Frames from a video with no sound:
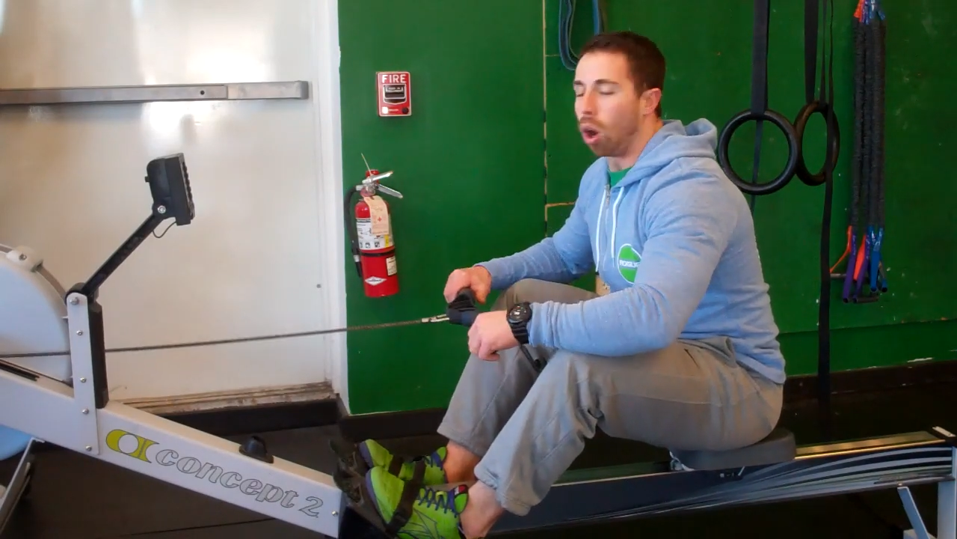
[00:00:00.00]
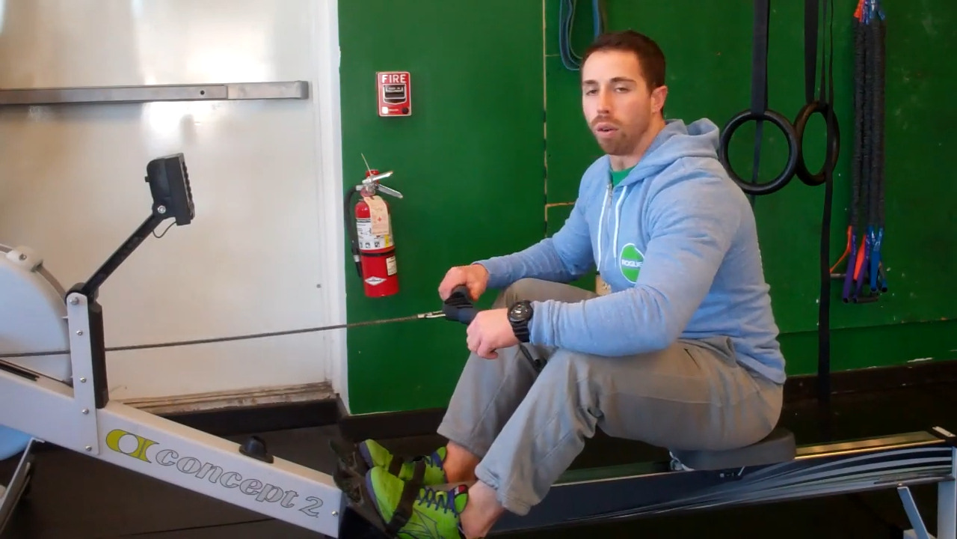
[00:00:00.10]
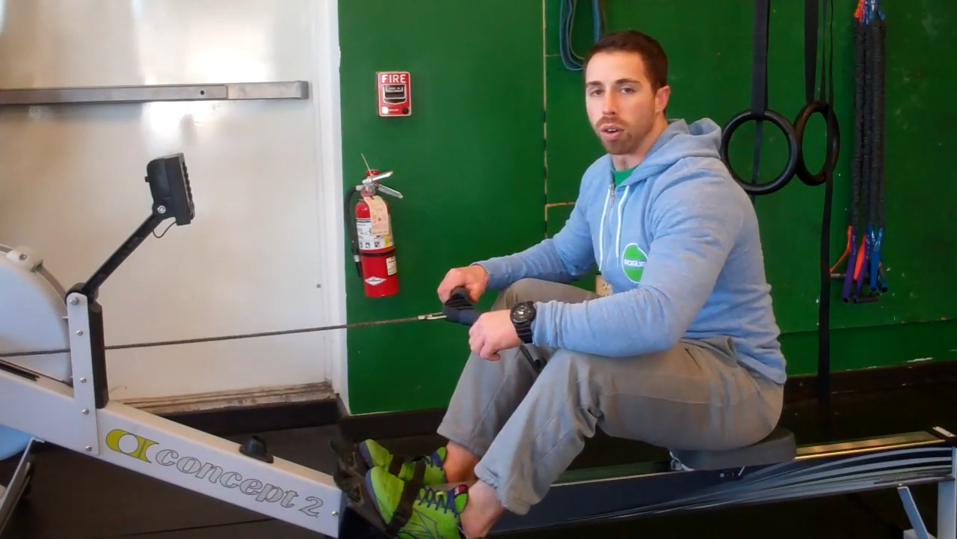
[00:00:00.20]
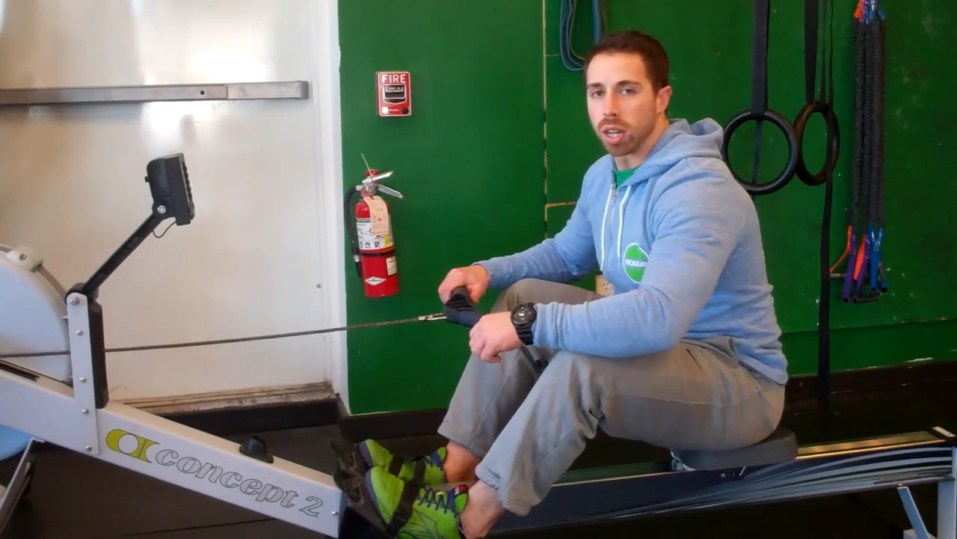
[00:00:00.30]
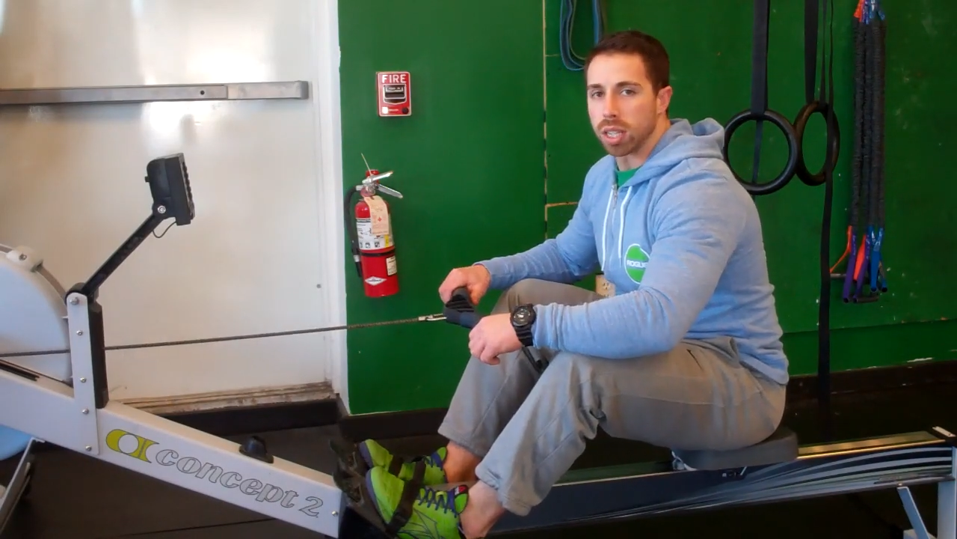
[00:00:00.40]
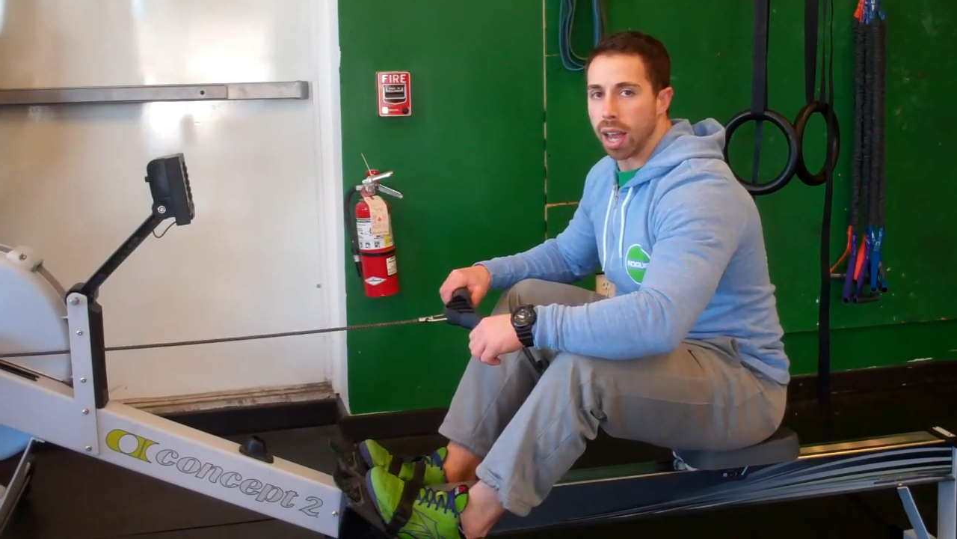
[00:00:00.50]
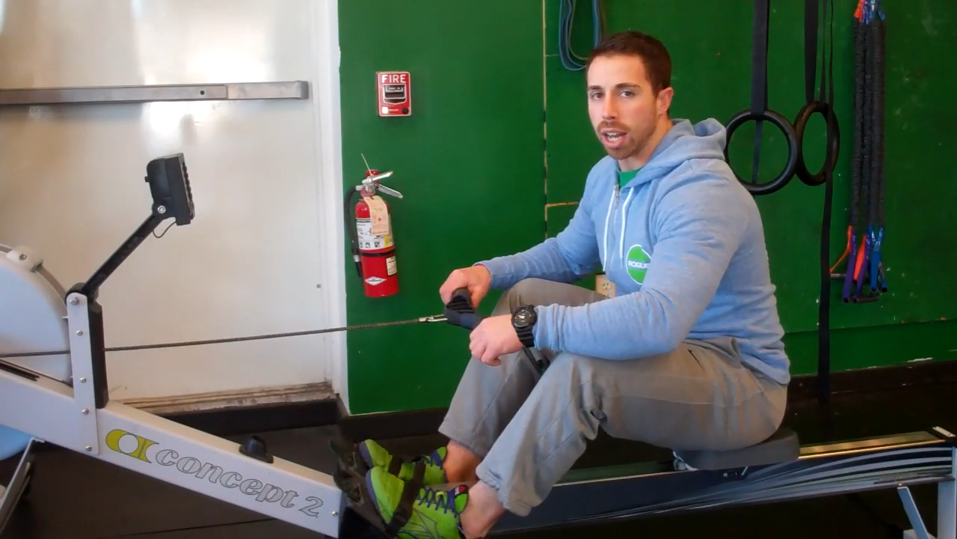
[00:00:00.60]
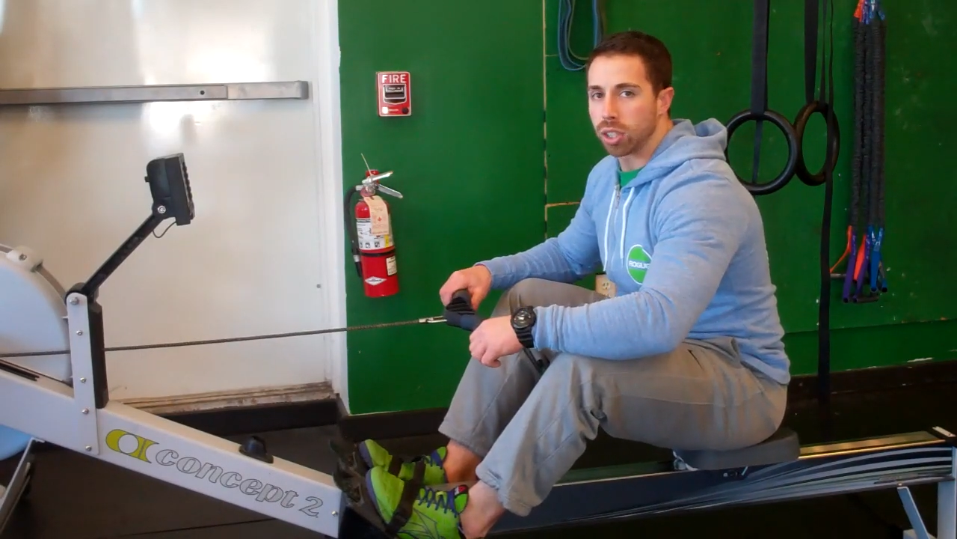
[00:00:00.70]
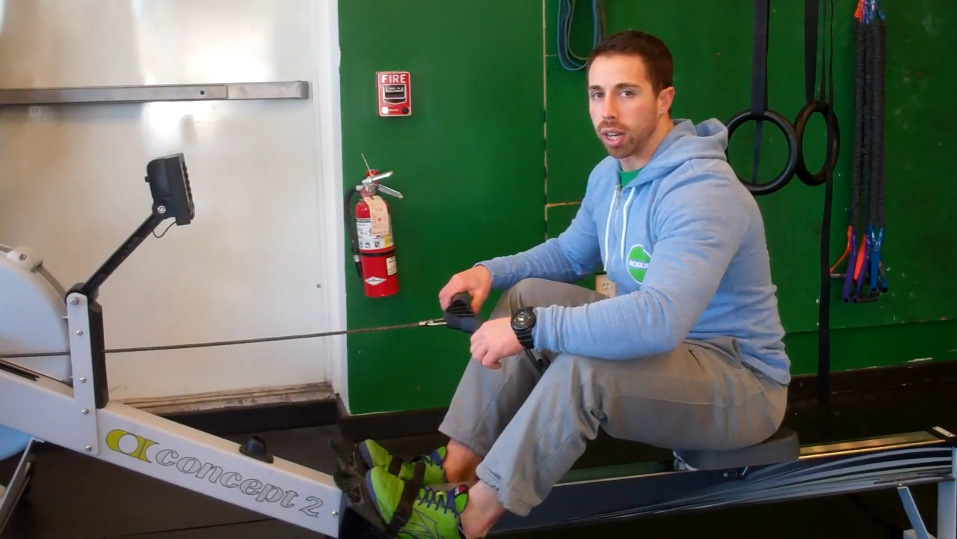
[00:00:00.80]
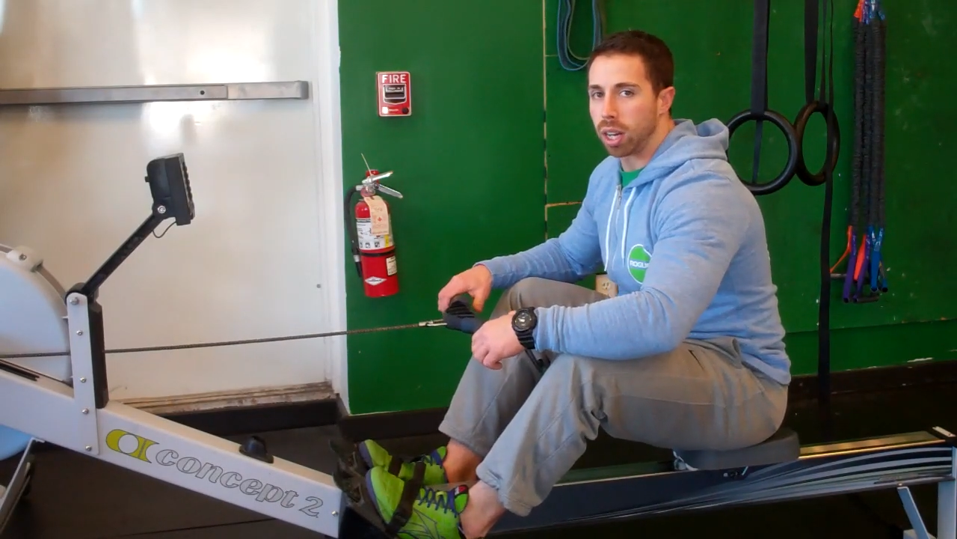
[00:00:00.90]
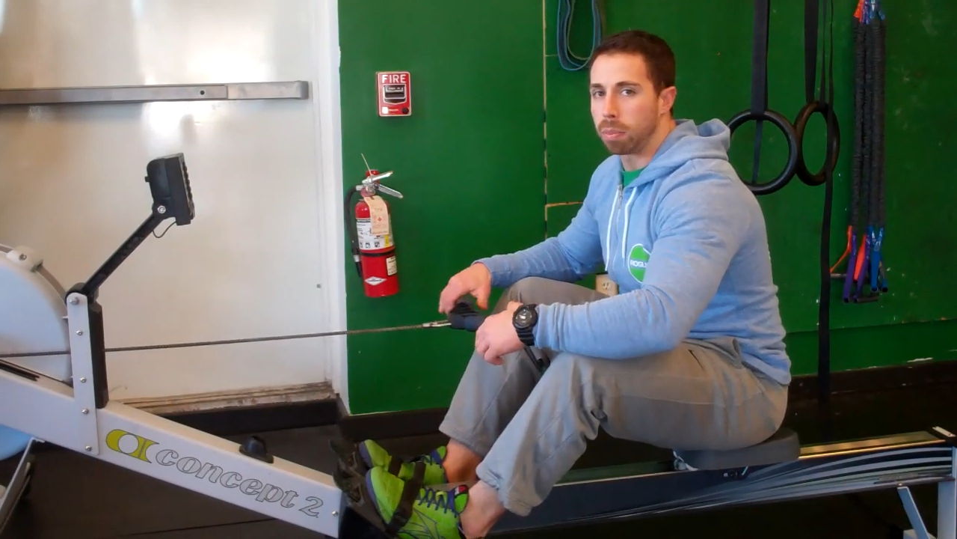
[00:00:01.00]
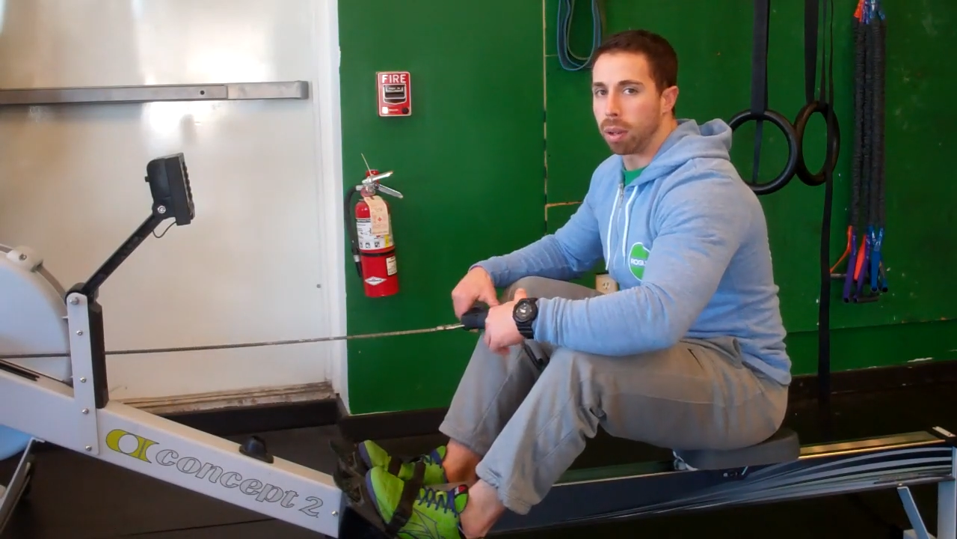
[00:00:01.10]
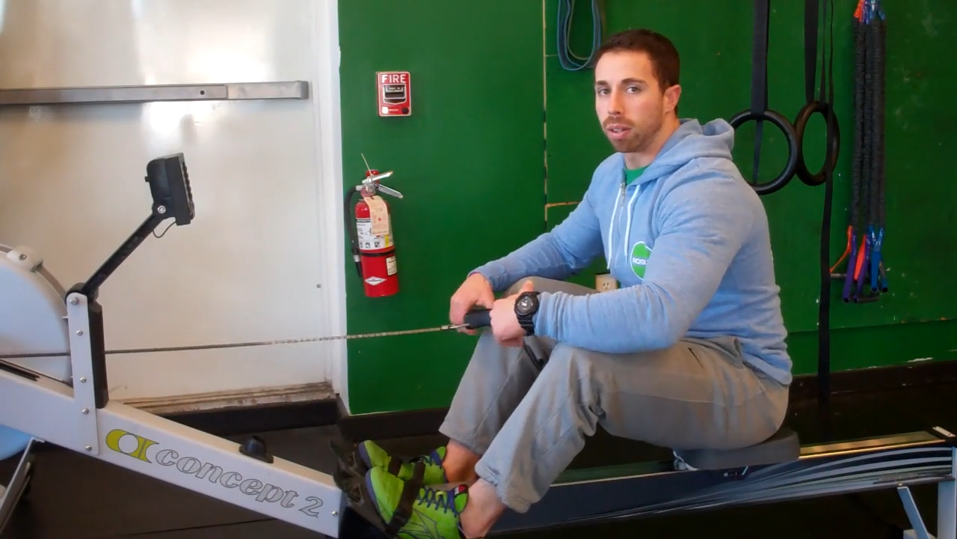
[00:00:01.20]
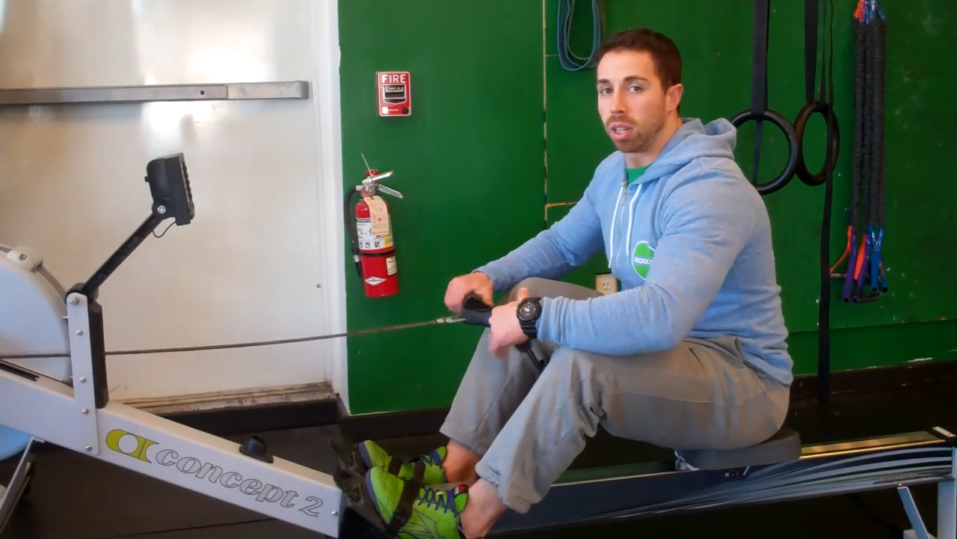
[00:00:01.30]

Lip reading: over exaggerated, but